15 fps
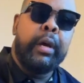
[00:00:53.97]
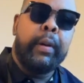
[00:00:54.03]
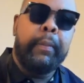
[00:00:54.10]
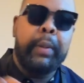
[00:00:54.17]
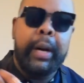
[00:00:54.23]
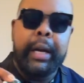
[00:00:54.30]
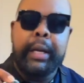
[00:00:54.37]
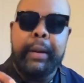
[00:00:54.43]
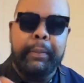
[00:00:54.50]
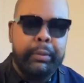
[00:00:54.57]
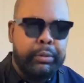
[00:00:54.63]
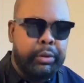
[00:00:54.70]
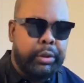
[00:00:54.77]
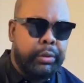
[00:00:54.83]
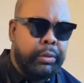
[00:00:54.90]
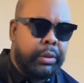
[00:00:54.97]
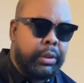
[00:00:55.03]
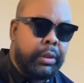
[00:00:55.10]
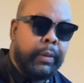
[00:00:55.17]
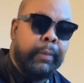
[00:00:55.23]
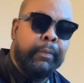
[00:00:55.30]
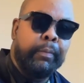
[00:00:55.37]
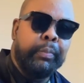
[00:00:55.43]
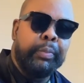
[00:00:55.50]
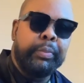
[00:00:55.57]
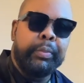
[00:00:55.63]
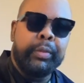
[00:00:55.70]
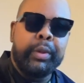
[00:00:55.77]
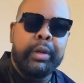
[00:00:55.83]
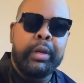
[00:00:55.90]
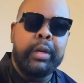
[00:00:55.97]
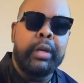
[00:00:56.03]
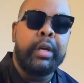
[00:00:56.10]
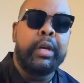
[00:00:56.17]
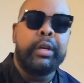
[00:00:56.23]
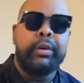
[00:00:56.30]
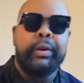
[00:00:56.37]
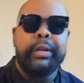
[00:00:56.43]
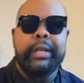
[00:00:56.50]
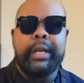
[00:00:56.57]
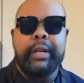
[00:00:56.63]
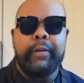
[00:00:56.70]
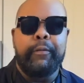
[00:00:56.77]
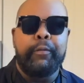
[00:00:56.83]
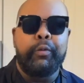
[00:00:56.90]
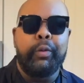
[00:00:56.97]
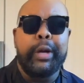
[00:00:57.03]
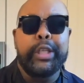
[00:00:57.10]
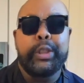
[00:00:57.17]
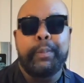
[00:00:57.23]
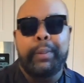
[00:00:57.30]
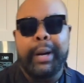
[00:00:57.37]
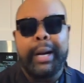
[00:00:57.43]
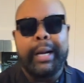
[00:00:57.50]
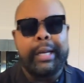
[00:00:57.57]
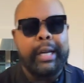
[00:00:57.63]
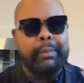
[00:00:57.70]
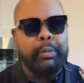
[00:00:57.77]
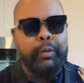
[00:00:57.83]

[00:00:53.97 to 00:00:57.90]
pineapple juice. You're gonna need a fresh pineapple,